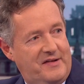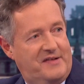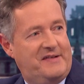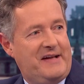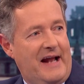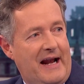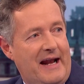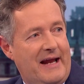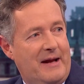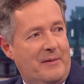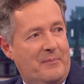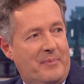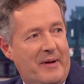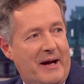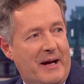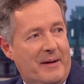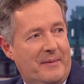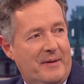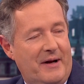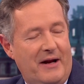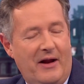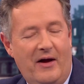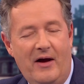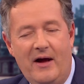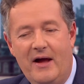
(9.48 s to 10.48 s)
selling
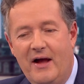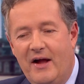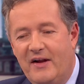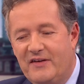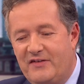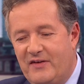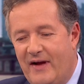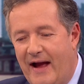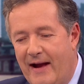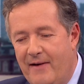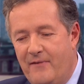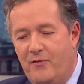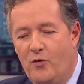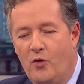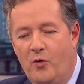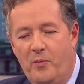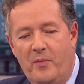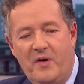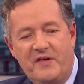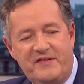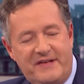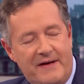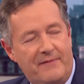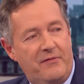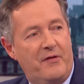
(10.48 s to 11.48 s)
big, so
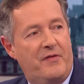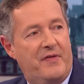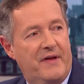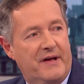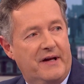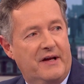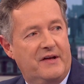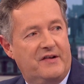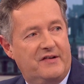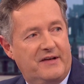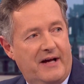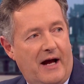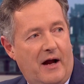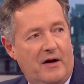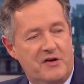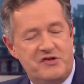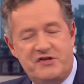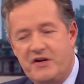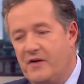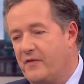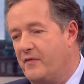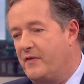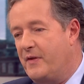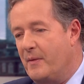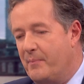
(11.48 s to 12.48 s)
almost everything is
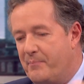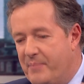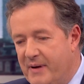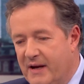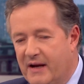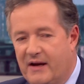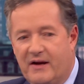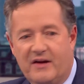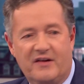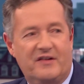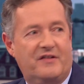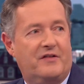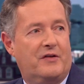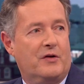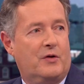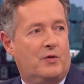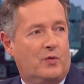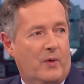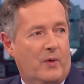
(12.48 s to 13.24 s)
couched in the biggest, the